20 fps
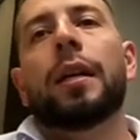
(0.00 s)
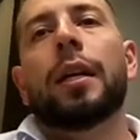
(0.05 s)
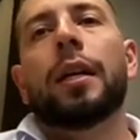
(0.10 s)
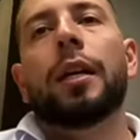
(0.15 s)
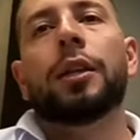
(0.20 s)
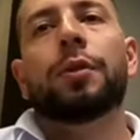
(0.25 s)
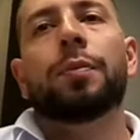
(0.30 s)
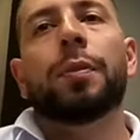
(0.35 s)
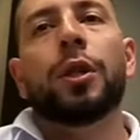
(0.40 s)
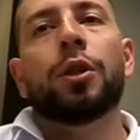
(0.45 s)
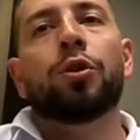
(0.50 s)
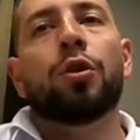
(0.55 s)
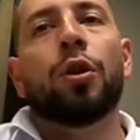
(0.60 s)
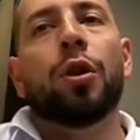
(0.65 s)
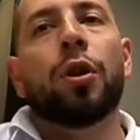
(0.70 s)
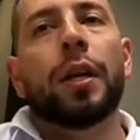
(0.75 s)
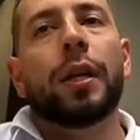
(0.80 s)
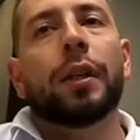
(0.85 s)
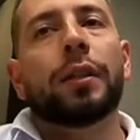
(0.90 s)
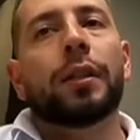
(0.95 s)
is
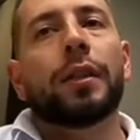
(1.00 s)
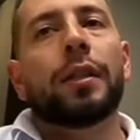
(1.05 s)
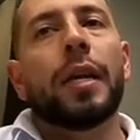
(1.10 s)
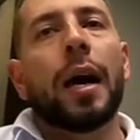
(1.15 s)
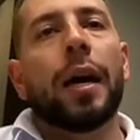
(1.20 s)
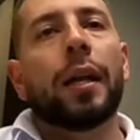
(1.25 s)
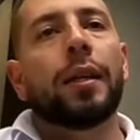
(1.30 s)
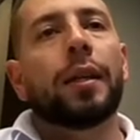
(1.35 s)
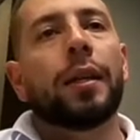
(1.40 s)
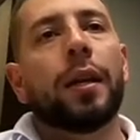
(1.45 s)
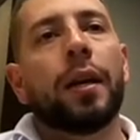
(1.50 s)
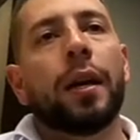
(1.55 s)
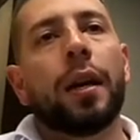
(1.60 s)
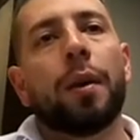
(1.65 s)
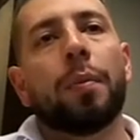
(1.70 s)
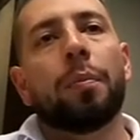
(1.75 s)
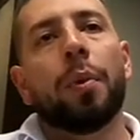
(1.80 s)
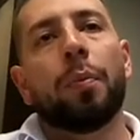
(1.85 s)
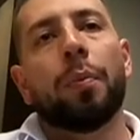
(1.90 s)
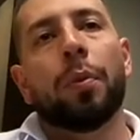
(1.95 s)
mentioned that
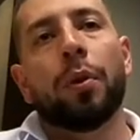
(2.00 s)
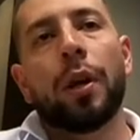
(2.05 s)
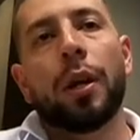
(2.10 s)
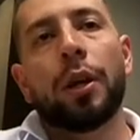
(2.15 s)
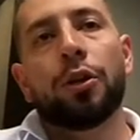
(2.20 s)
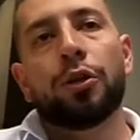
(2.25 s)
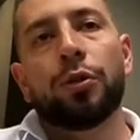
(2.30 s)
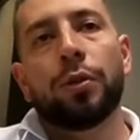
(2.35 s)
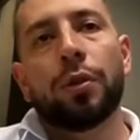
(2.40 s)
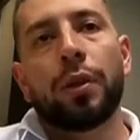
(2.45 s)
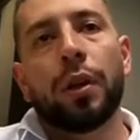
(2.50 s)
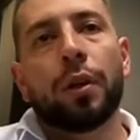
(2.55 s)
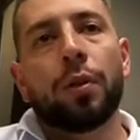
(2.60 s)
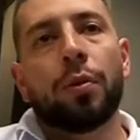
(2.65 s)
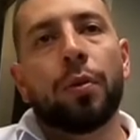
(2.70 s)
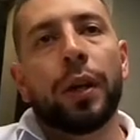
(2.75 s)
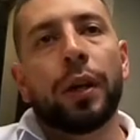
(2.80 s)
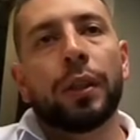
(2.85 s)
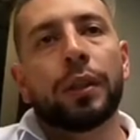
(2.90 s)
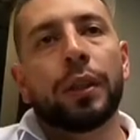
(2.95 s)
the population
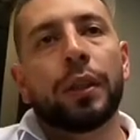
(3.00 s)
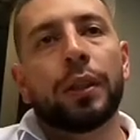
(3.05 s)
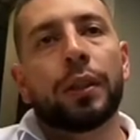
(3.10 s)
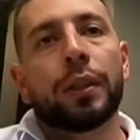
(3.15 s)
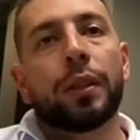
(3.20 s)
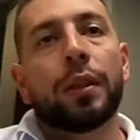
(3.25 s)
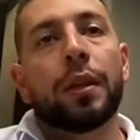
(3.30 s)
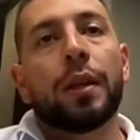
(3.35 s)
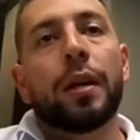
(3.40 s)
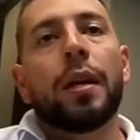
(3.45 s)
increases